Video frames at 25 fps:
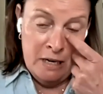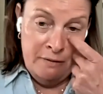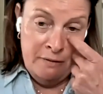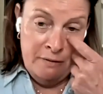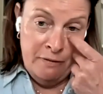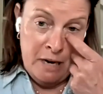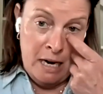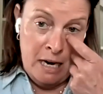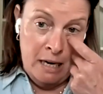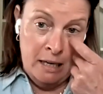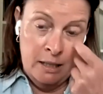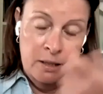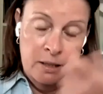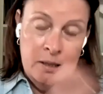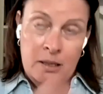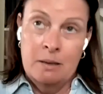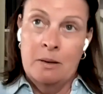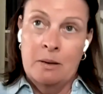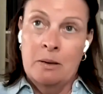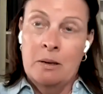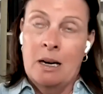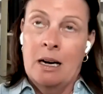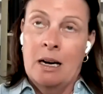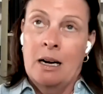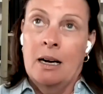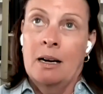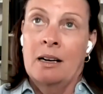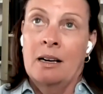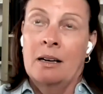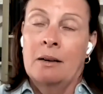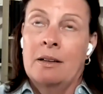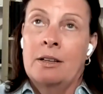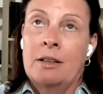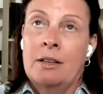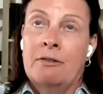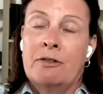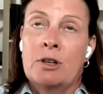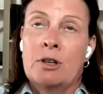fact,
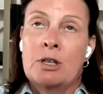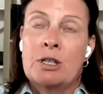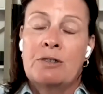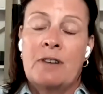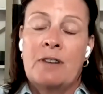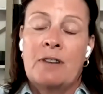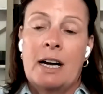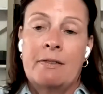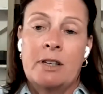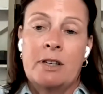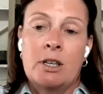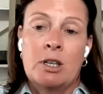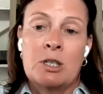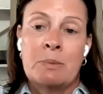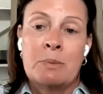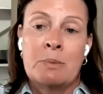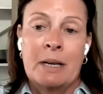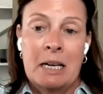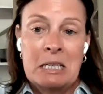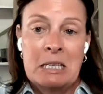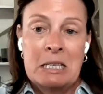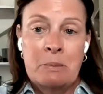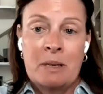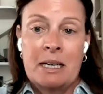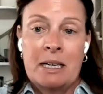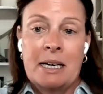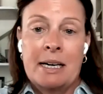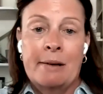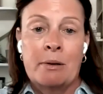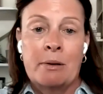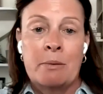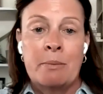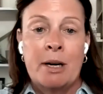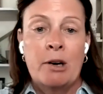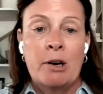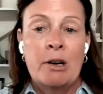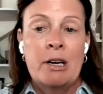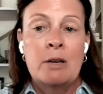the first 5 years my husband and I were
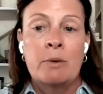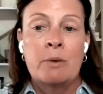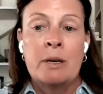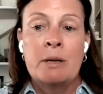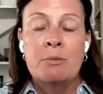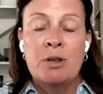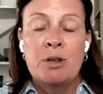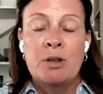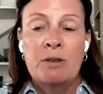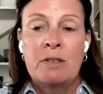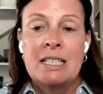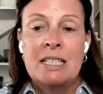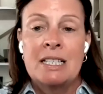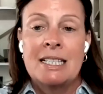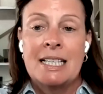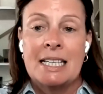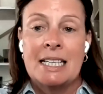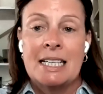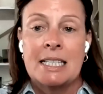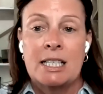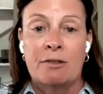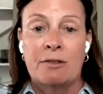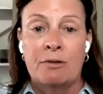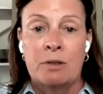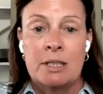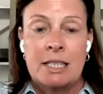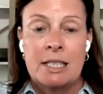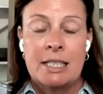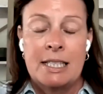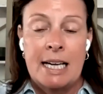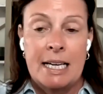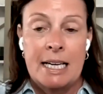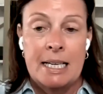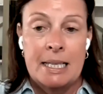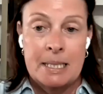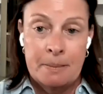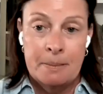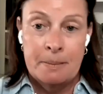married, we moved 6 different
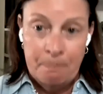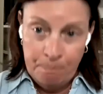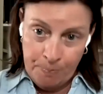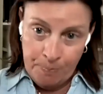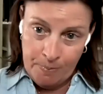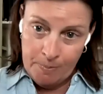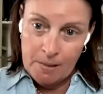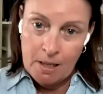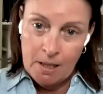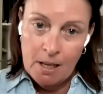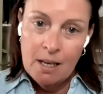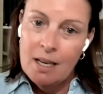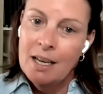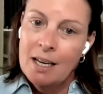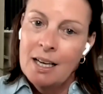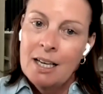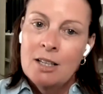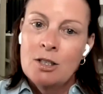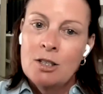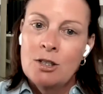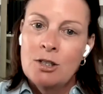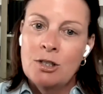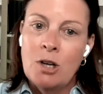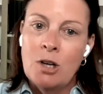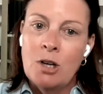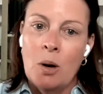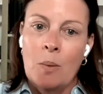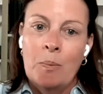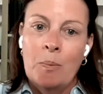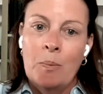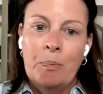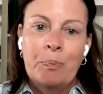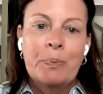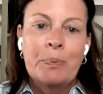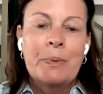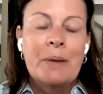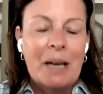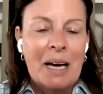states. So
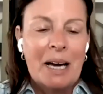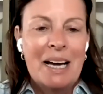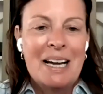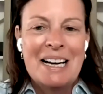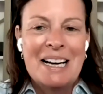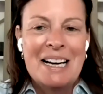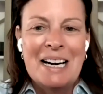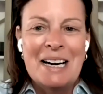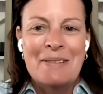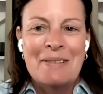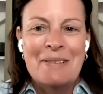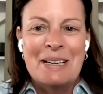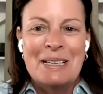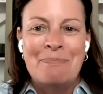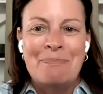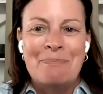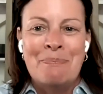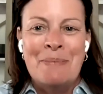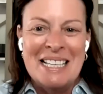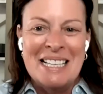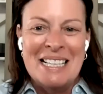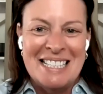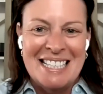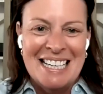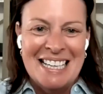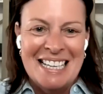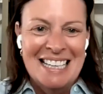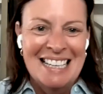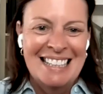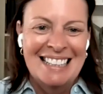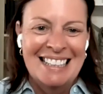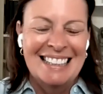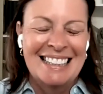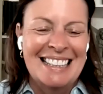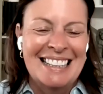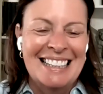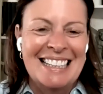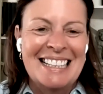it was busy
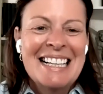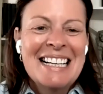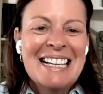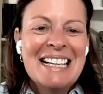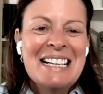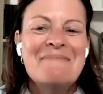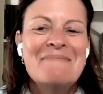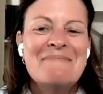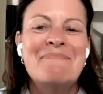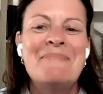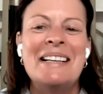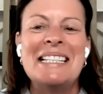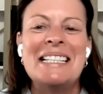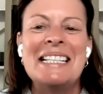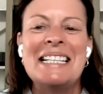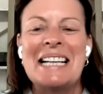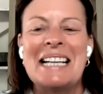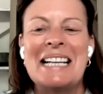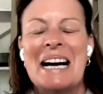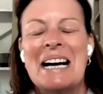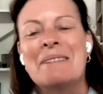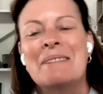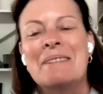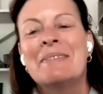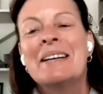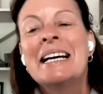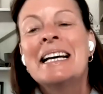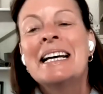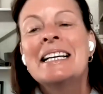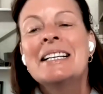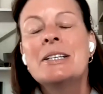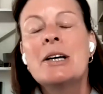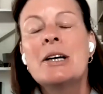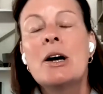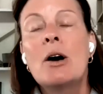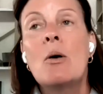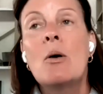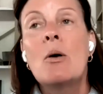time.
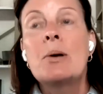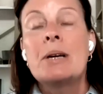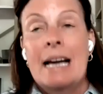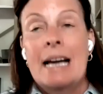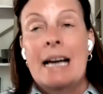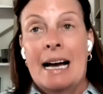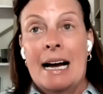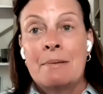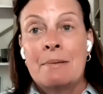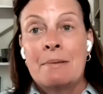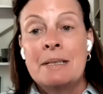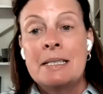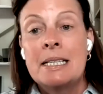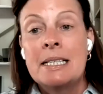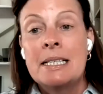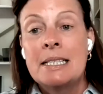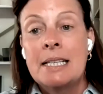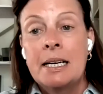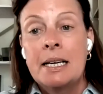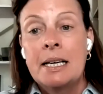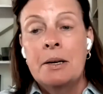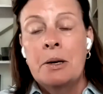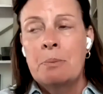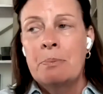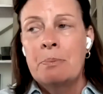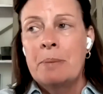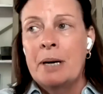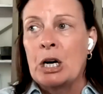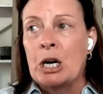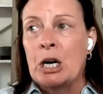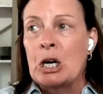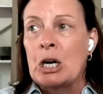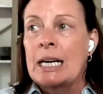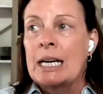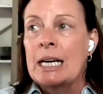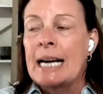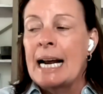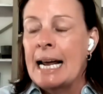So yeah, I was a stay-at-home
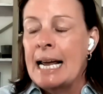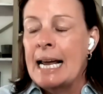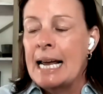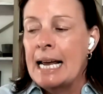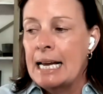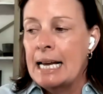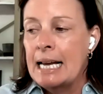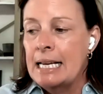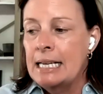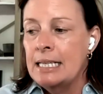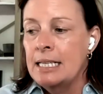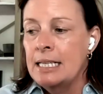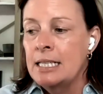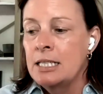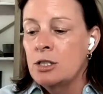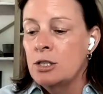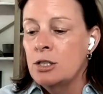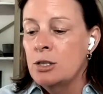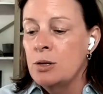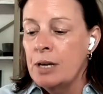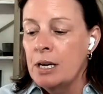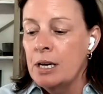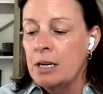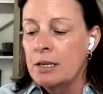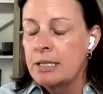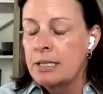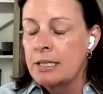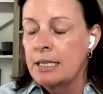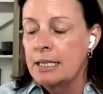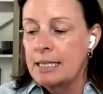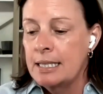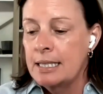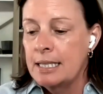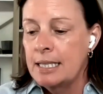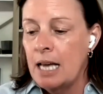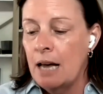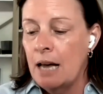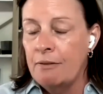parent. And in
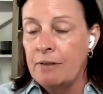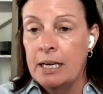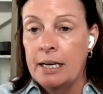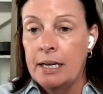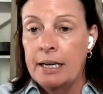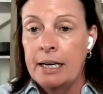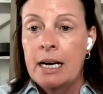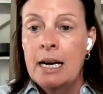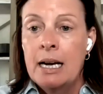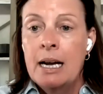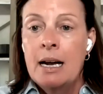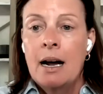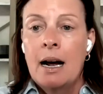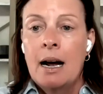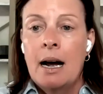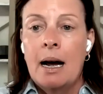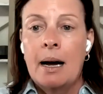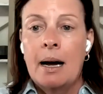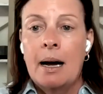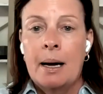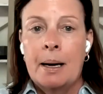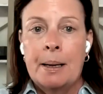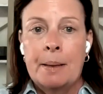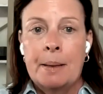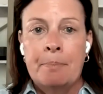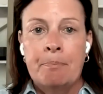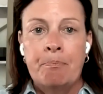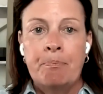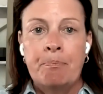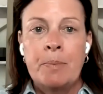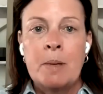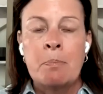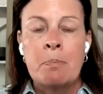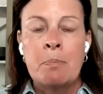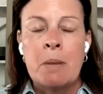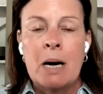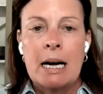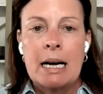2007,
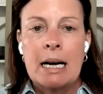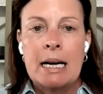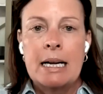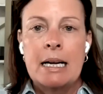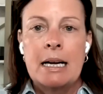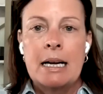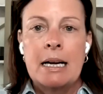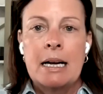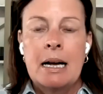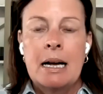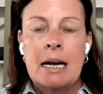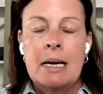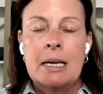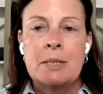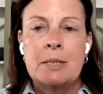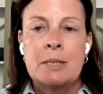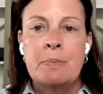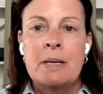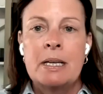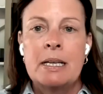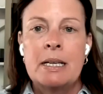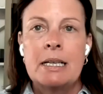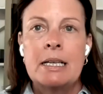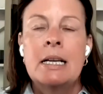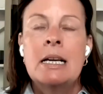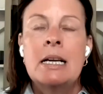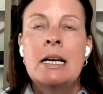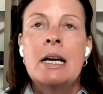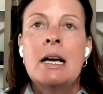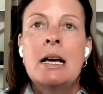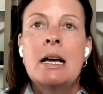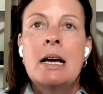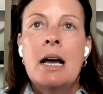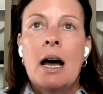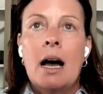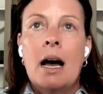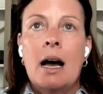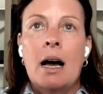my husband,
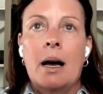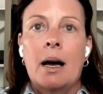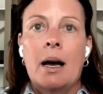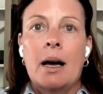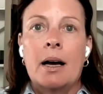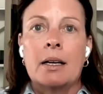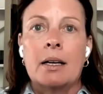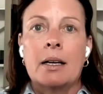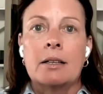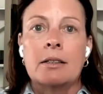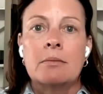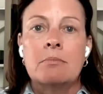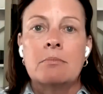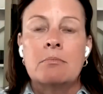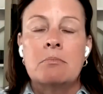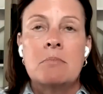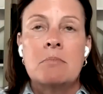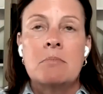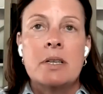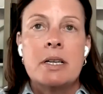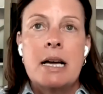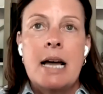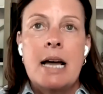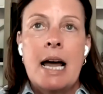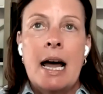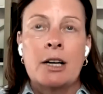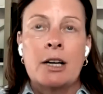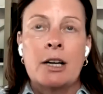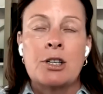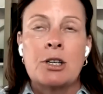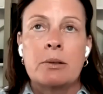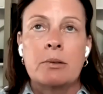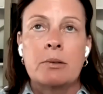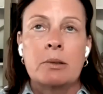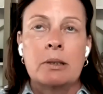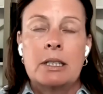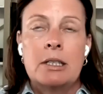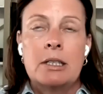
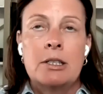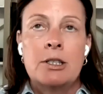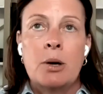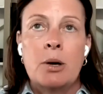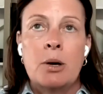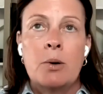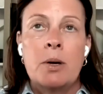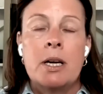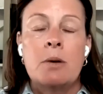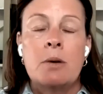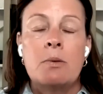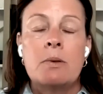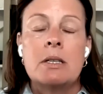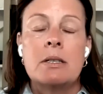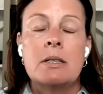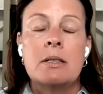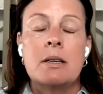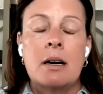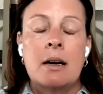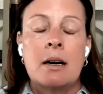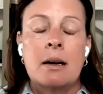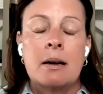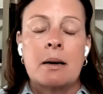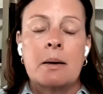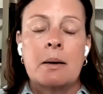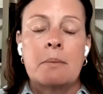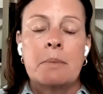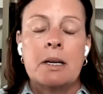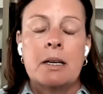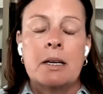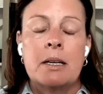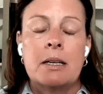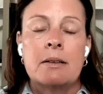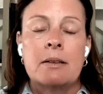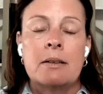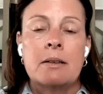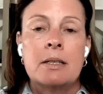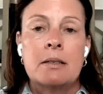he was
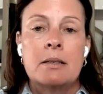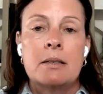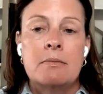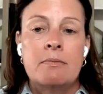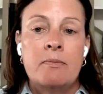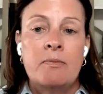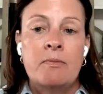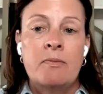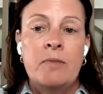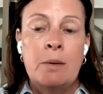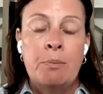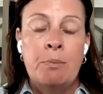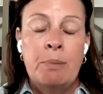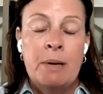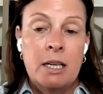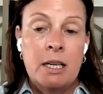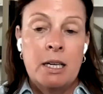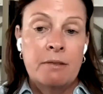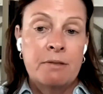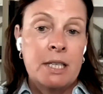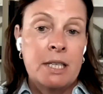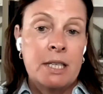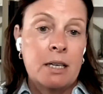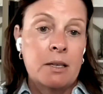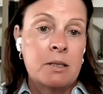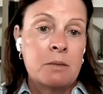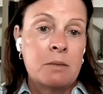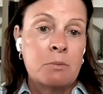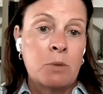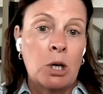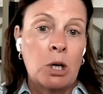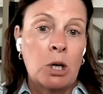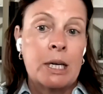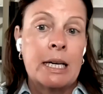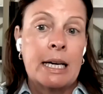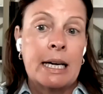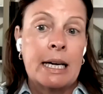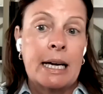a VP of sales and
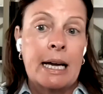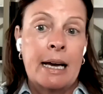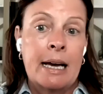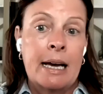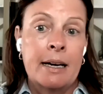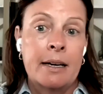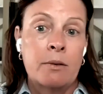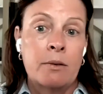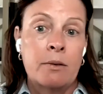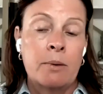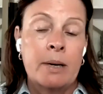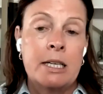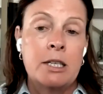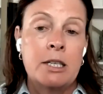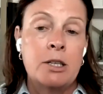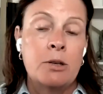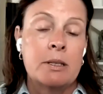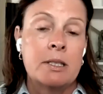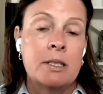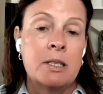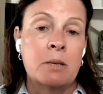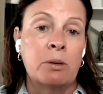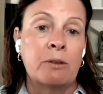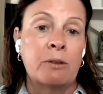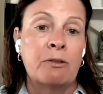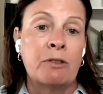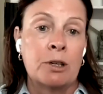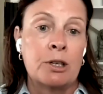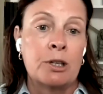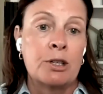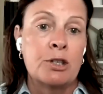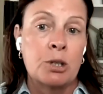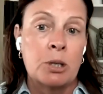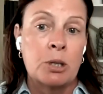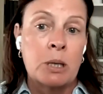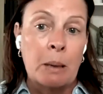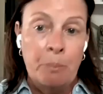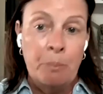marketing at a ready-to-assemble
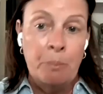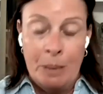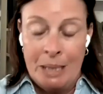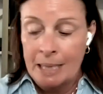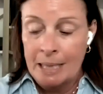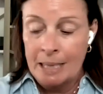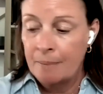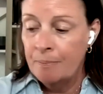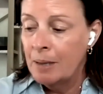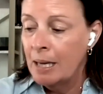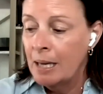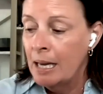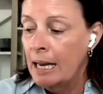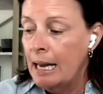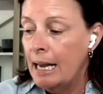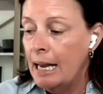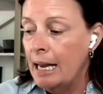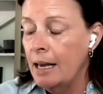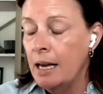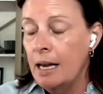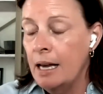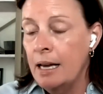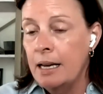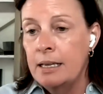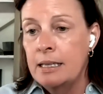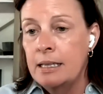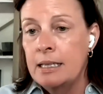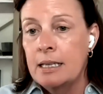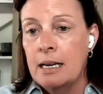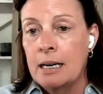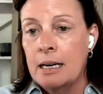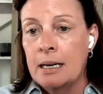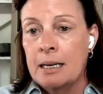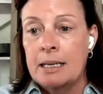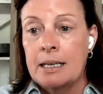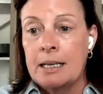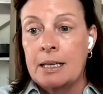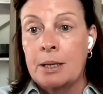furniture company. And
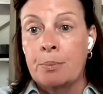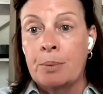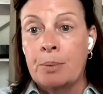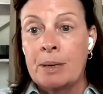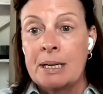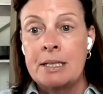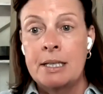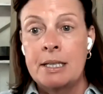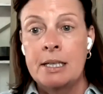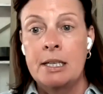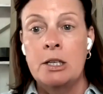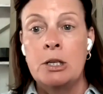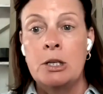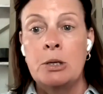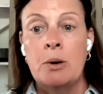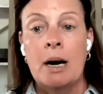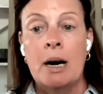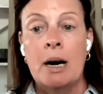the president who